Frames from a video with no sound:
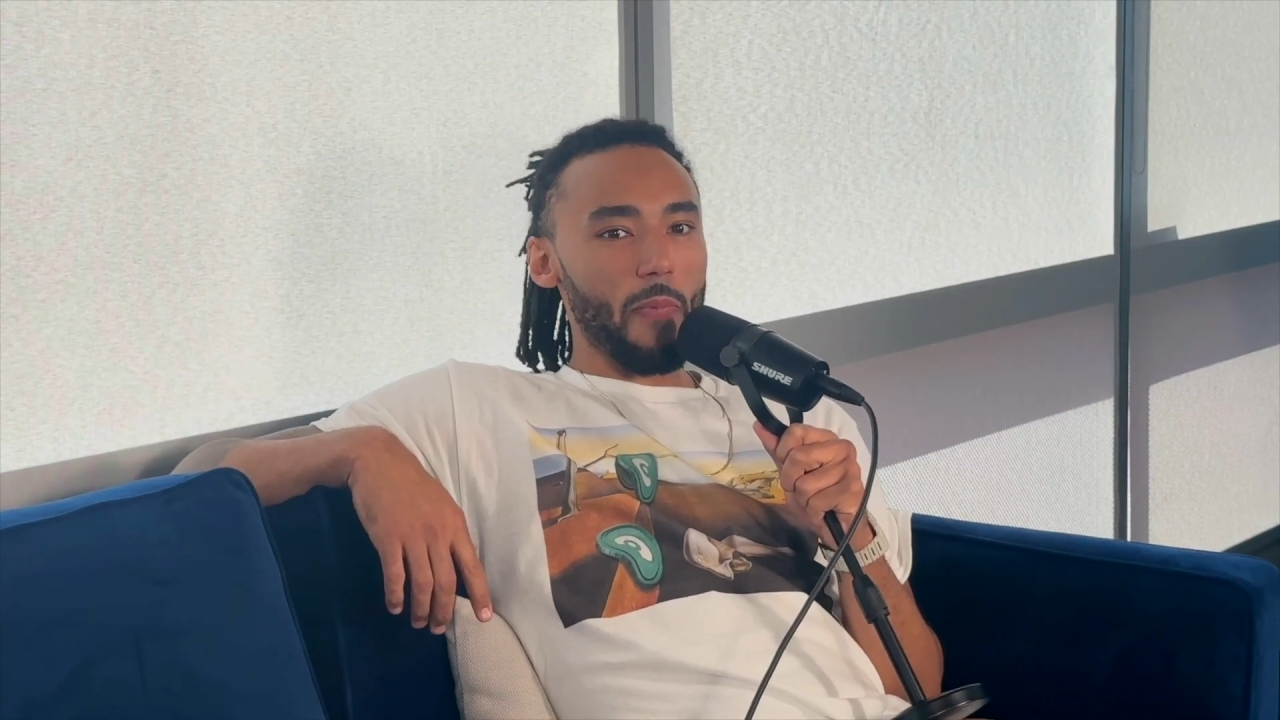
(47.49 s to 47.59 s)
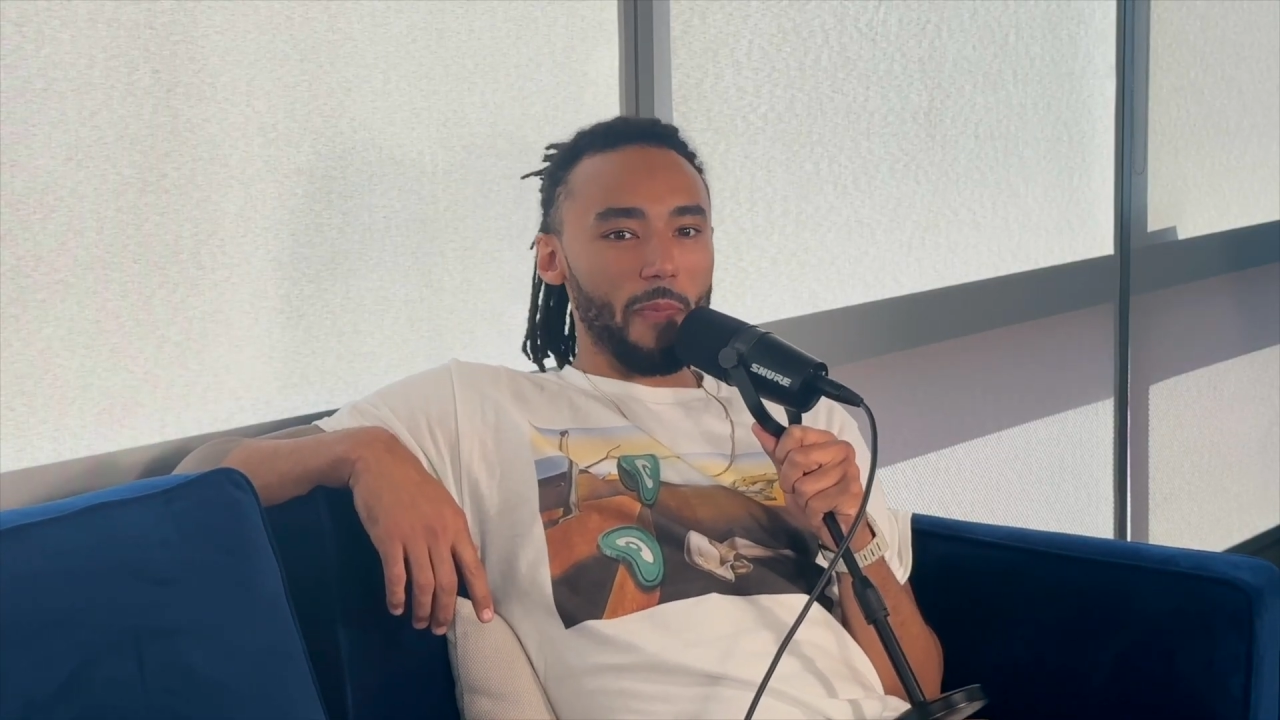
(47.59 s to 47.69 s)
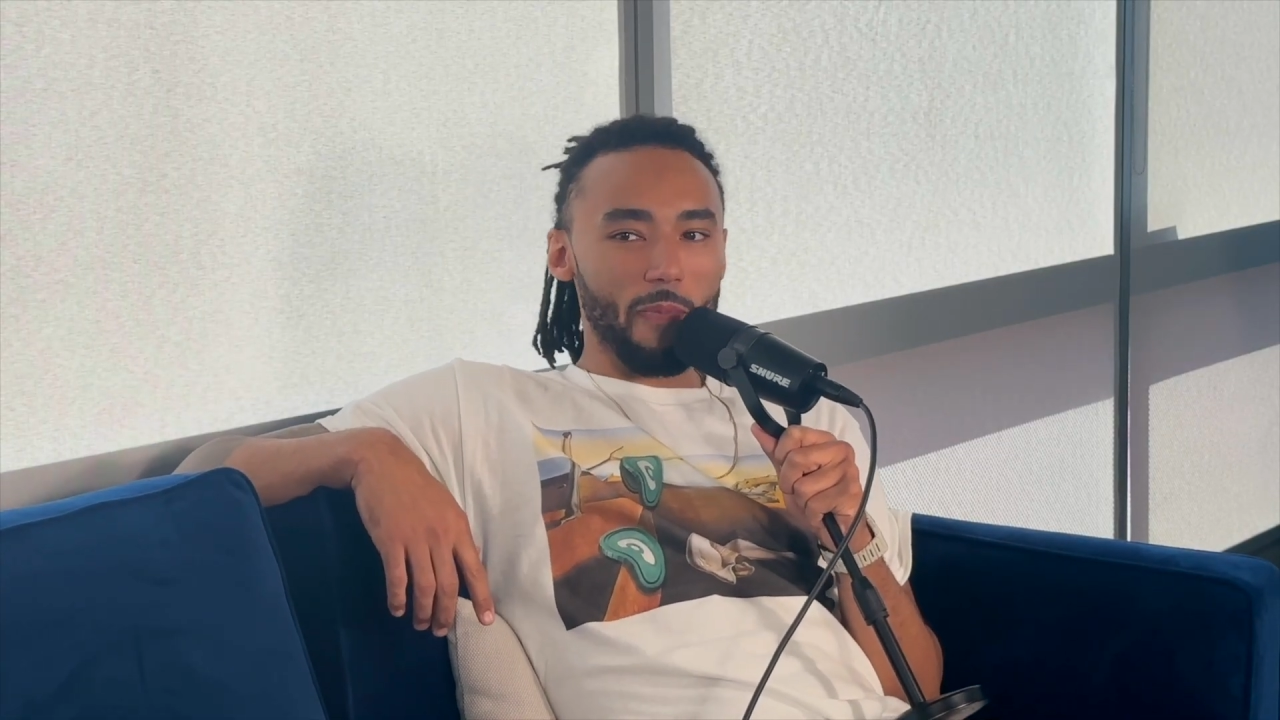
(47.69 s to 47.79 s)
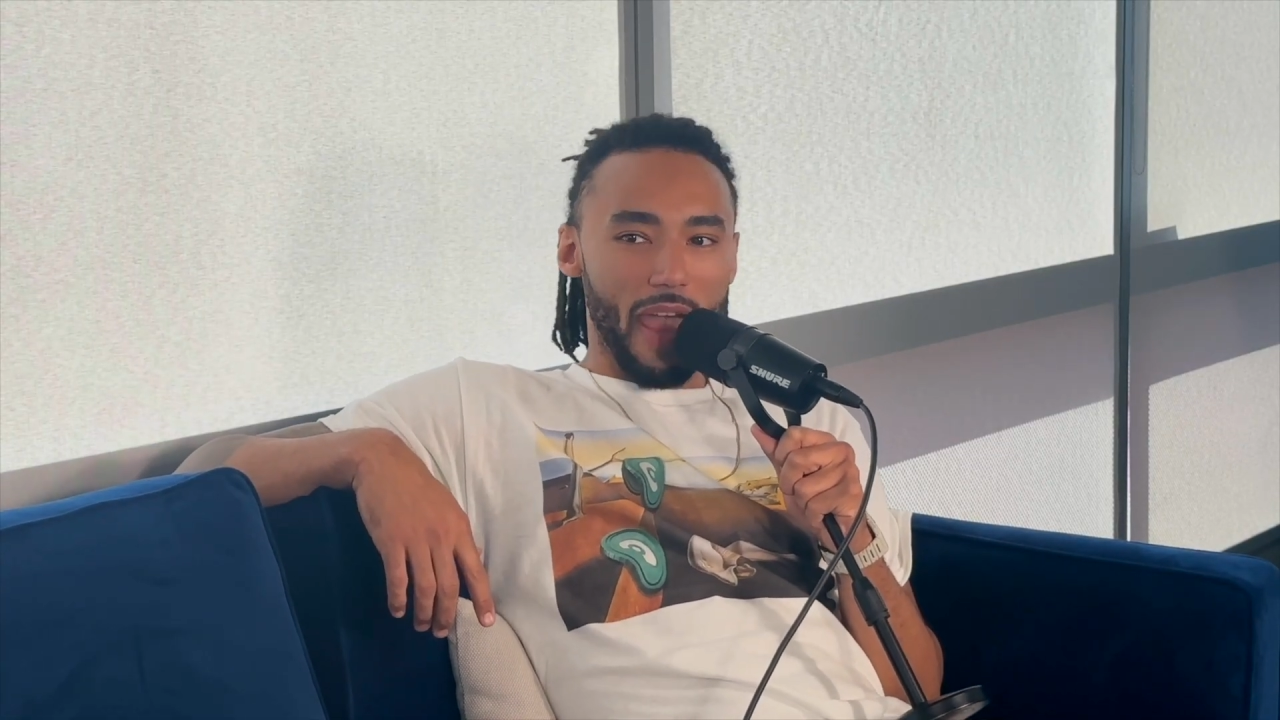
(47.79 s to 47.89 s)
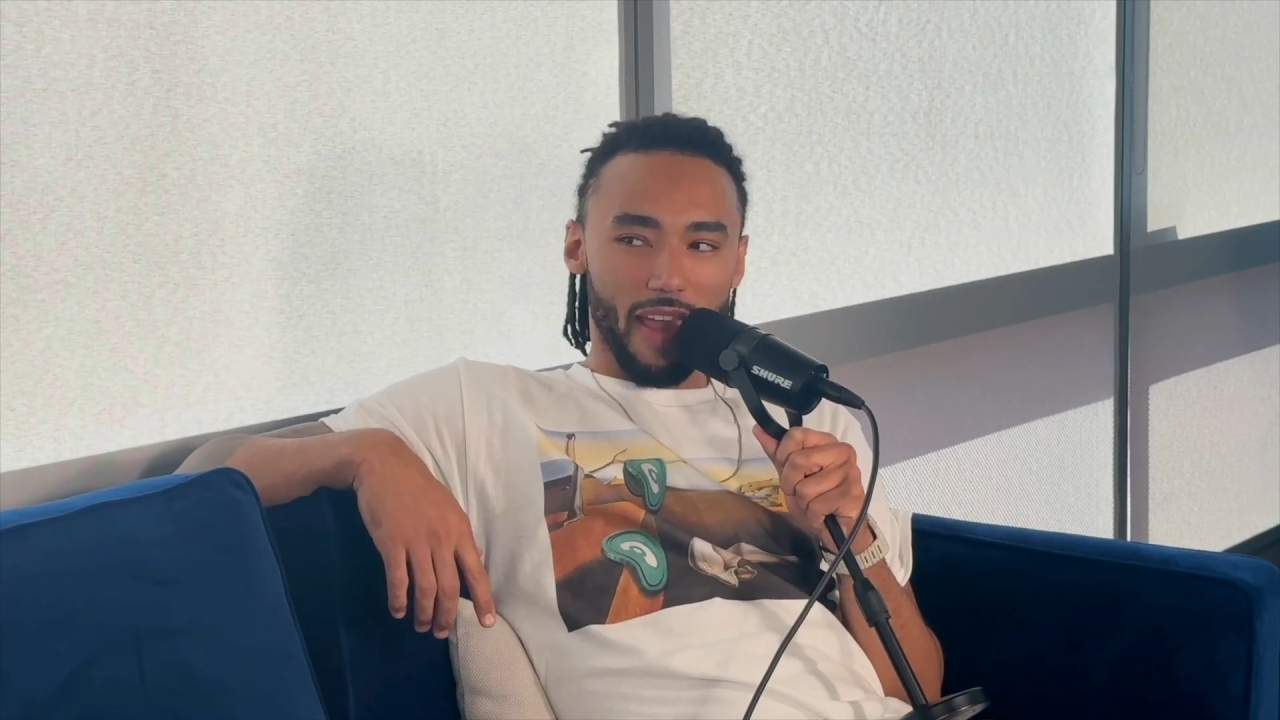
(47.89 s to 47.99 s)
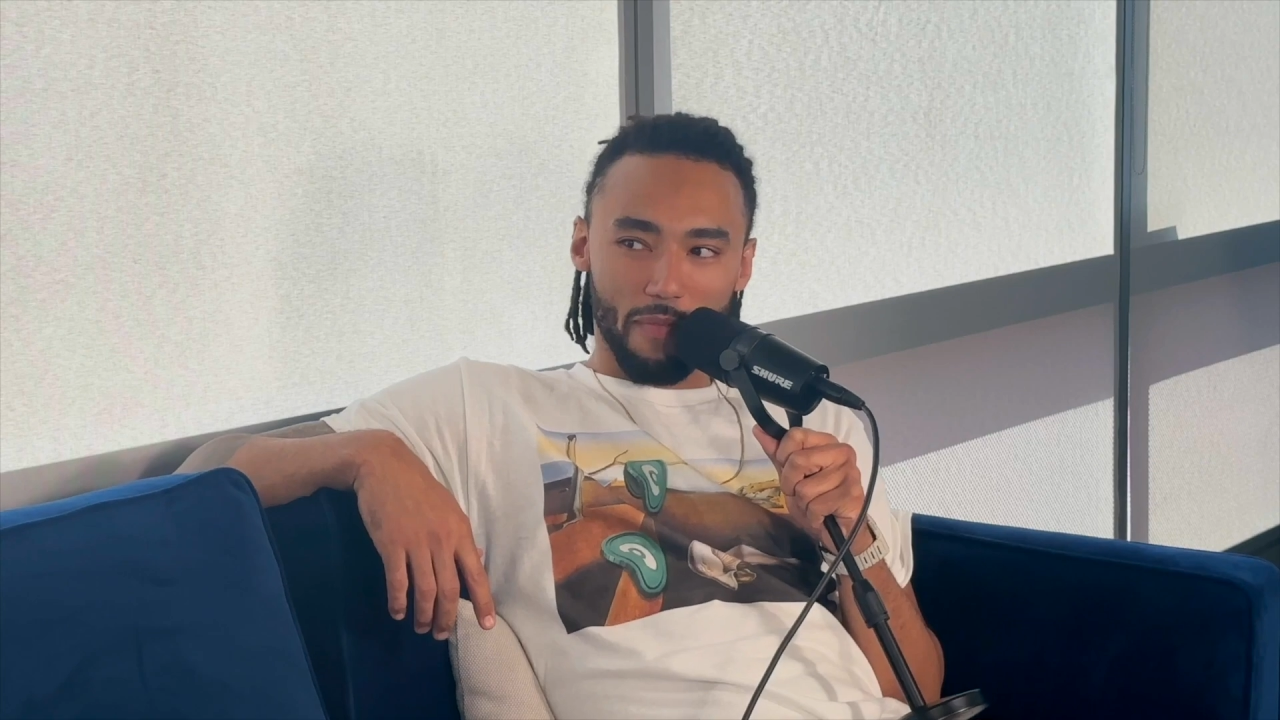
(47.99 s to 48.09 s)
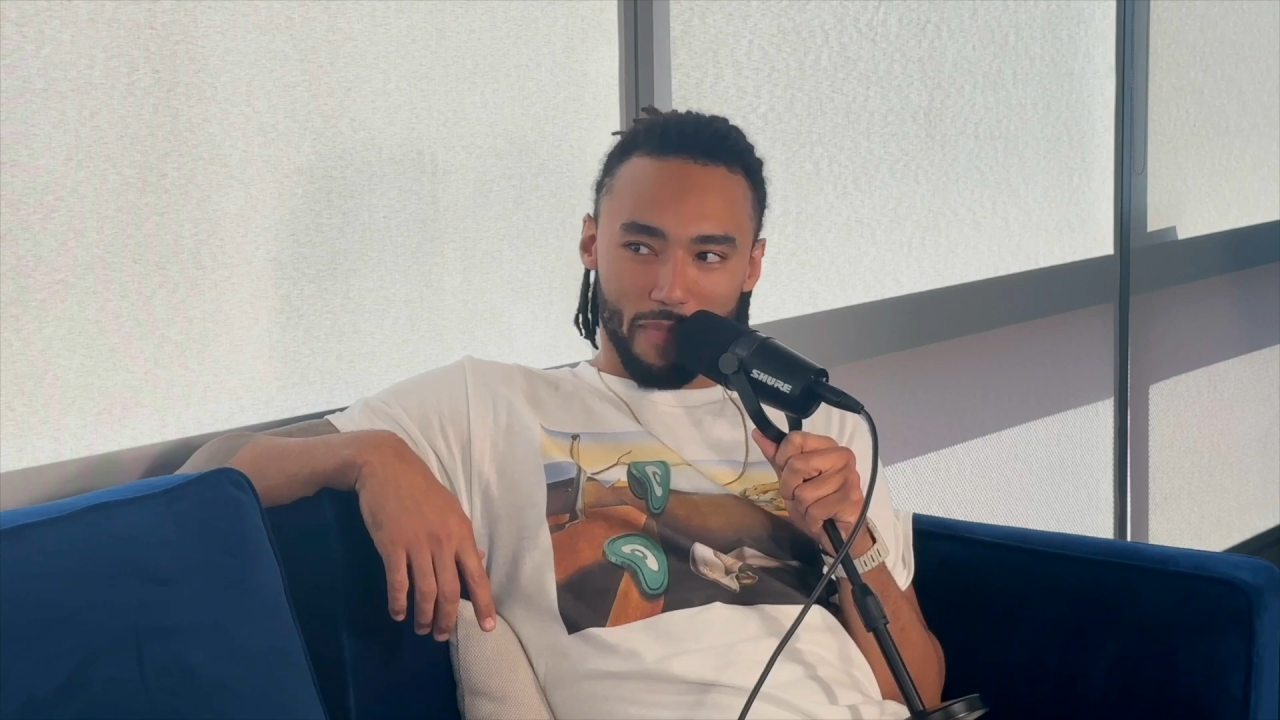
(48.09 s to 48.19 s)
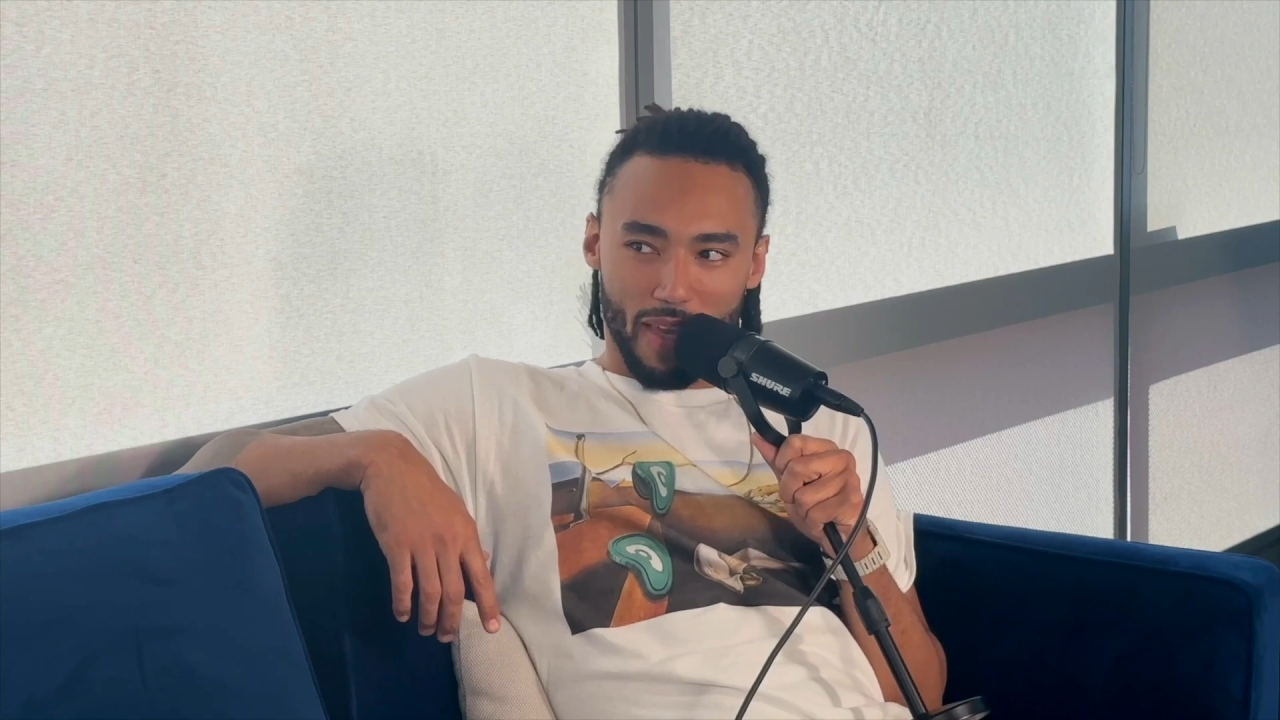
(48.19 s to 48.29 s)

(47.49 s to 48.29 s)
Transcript: man,